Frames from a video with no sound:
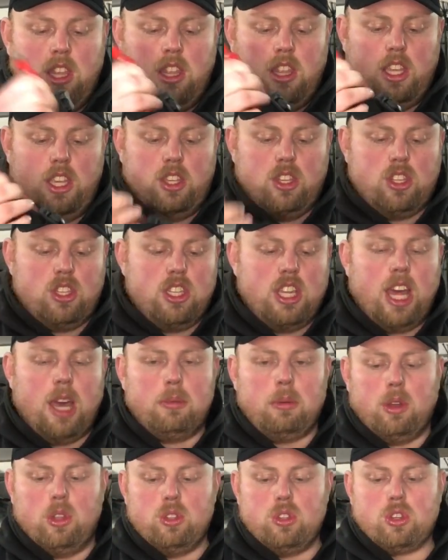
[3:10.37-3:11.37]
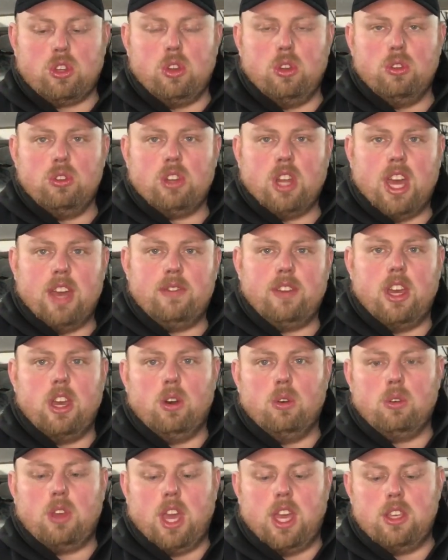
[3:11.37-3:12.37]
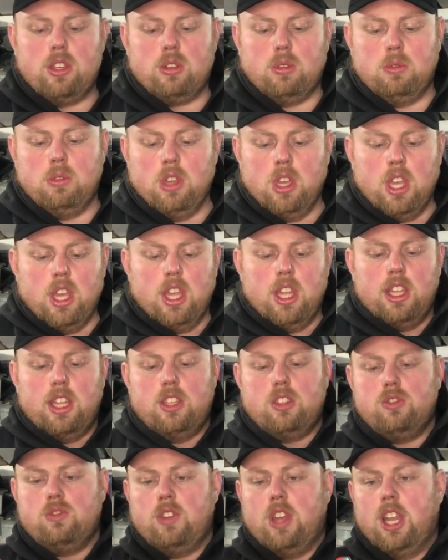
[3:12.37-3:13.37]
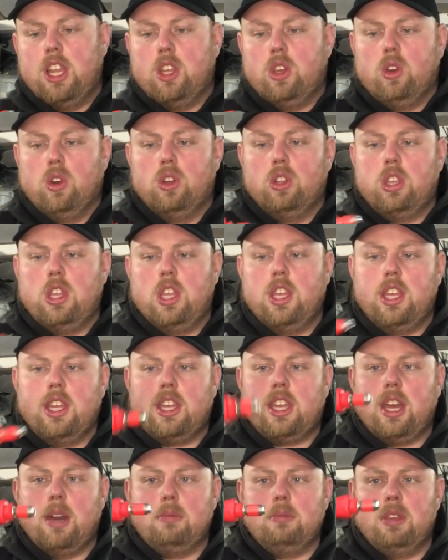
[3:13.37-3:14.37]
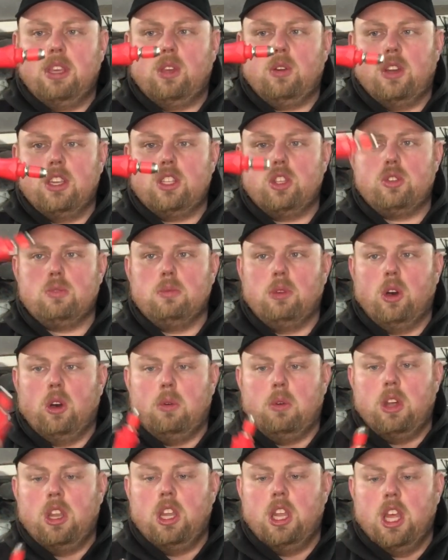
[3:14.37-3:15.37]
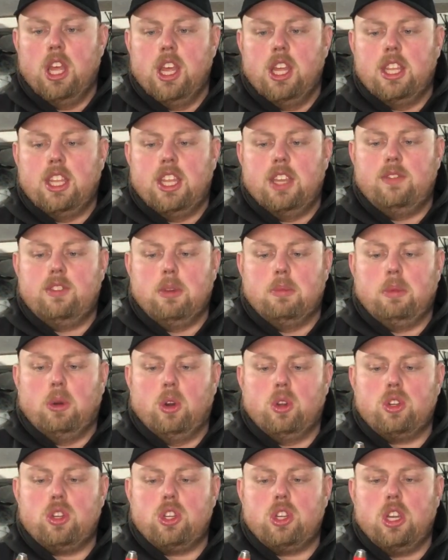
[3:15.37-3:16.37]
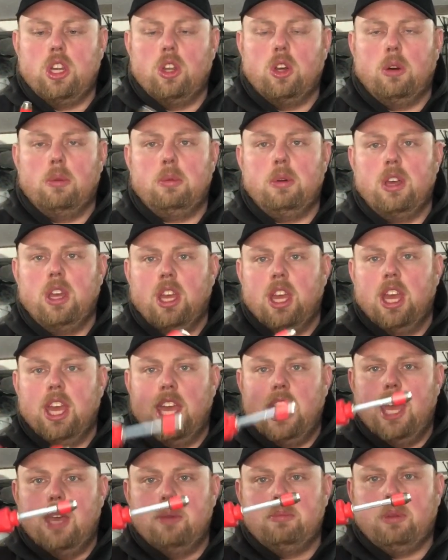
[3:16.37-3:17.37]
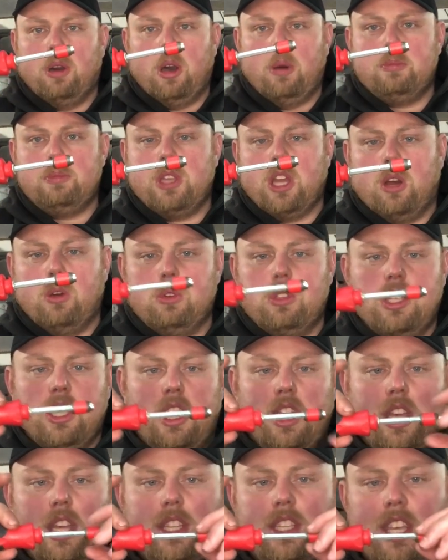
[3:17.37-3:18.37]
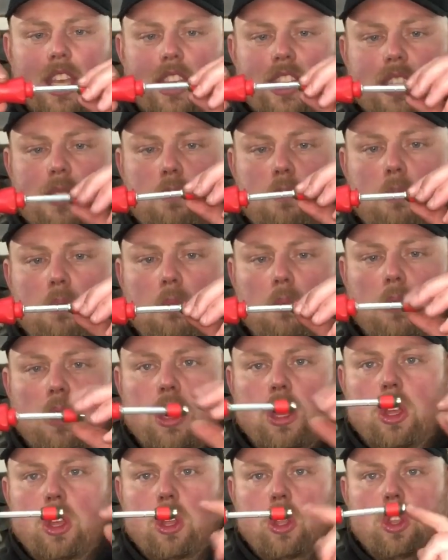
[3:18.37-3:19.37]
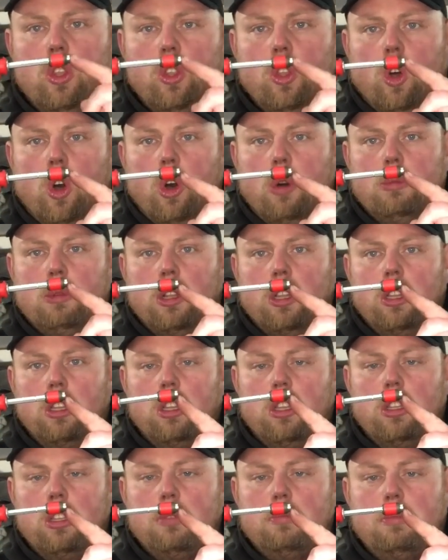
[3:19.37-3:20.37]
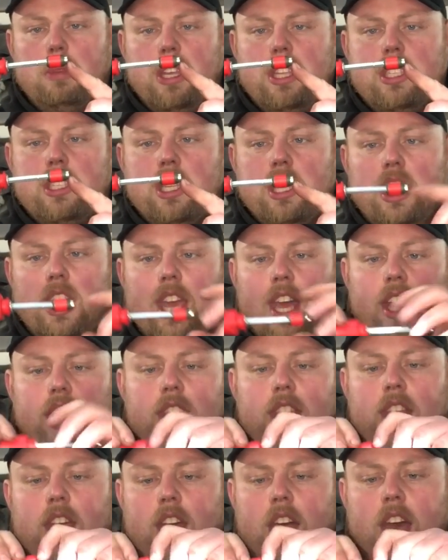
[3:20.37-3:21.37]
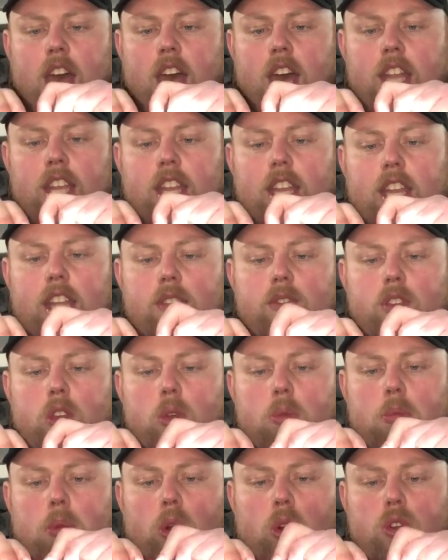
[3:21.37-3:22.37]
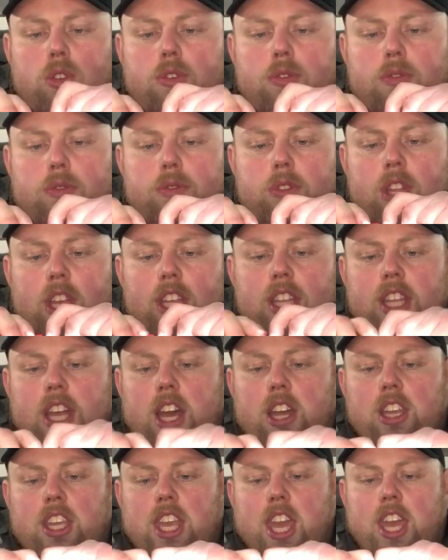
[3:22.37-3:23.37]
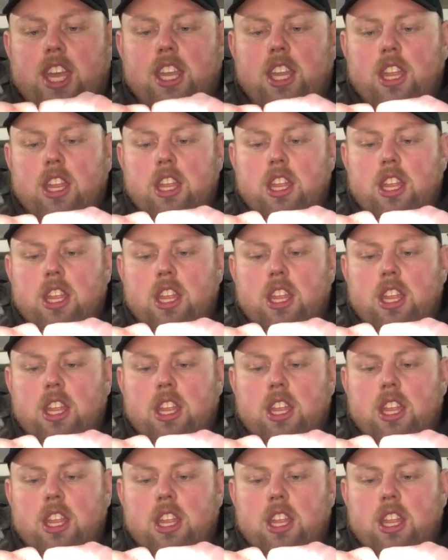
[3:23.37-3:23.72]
this Snapon screwdriver. Okay, so this is really good. Can be quite a small one, and if you push it up, it pops out. It takes normal bits in the end, and then if you push it down again,